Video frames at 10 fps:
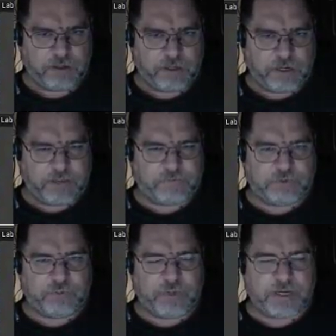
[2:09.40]
and I have to
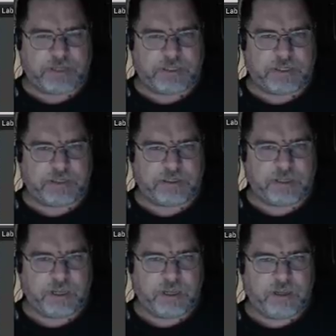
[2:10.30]
zoom back in again.
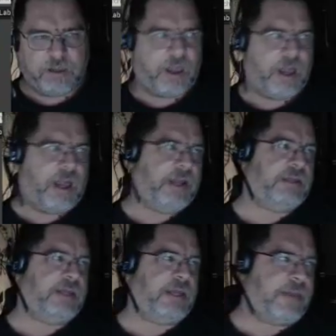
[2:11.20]
I
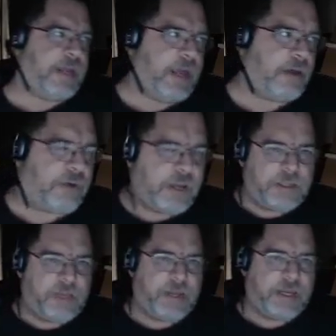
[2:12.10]
can take that out or add
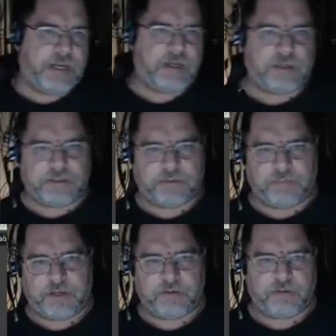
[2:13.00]
that back in, it doesn't
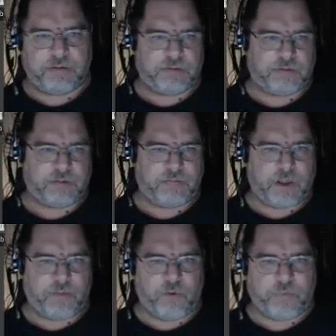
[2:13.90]
matter. I'm,
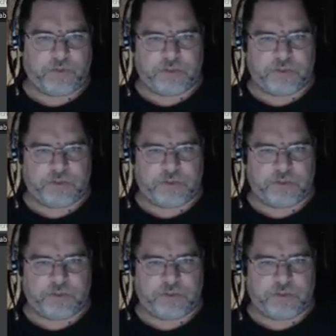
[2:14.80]
I'm open either